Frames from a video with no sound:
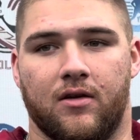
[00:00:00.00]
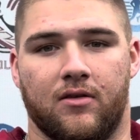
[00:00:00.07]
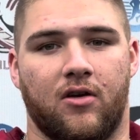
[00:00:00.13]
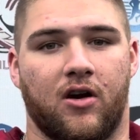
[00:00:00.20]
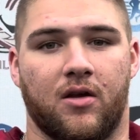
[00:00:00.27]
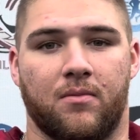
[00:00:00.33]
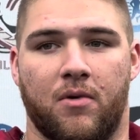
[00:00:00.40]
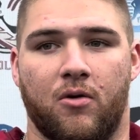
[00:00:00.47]

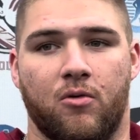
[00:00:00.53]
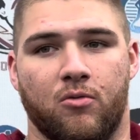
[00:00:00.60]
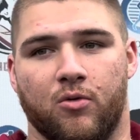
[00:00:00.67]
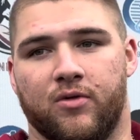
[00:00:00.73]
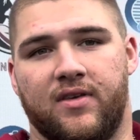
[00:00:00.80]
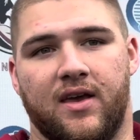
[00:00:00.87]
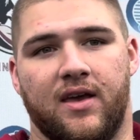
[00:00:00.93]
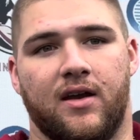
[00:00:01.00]
talking about what
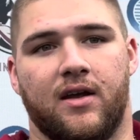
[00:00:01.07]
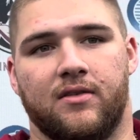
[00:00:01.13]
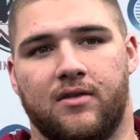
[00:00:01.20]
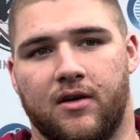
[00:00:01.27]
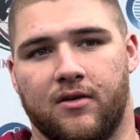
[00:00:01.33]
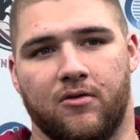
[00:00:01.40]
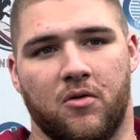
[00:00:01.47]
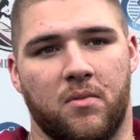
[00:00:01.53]
we're seeing out
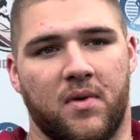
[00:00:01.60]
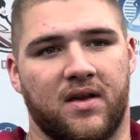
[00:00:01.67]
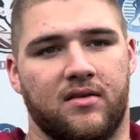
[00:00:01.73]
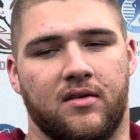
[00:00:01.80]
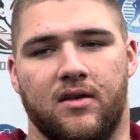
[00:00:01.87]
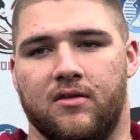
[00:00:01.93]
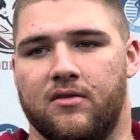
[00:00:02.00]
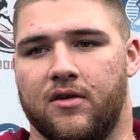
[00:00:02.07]
there, so it makes
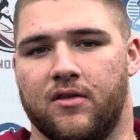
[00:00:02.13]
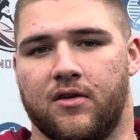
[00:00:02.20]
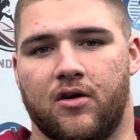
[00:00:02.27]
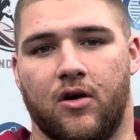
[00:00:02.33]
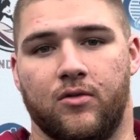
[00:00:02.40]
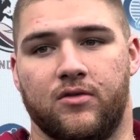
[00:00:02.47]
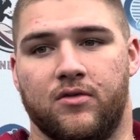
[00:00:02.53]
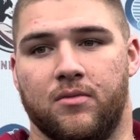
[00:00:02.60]
it easier on the
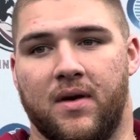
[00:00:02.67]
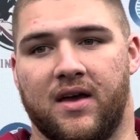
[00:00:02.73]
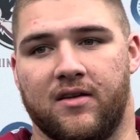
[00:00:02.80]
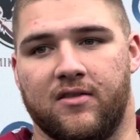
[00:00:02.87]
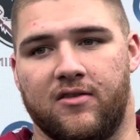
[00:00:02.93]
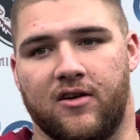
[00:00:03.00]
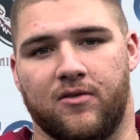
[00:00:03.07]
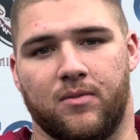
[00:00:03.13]
coaches to make
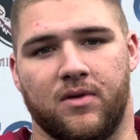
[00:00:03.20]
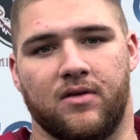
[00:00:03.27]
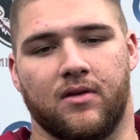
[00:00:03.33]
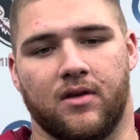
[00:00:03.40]
adjustments.